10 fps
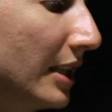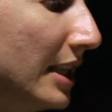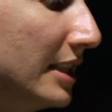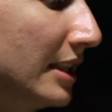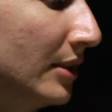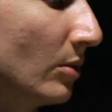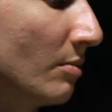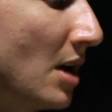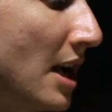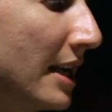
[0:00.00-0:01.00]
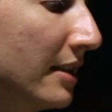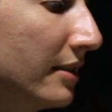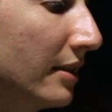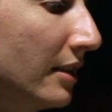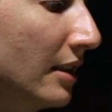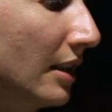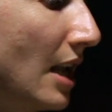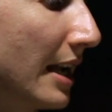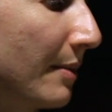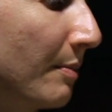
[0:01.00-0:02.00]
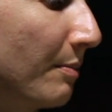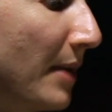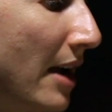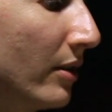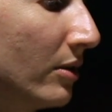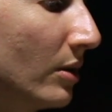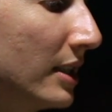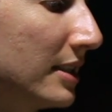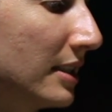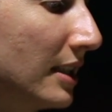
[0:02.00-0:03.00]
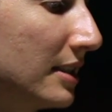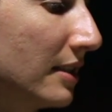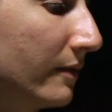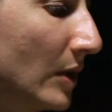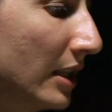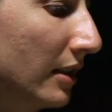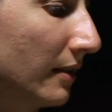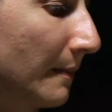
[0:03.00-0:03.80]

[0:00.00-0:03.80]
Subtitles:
eating your mind like paranoid schizophrenia.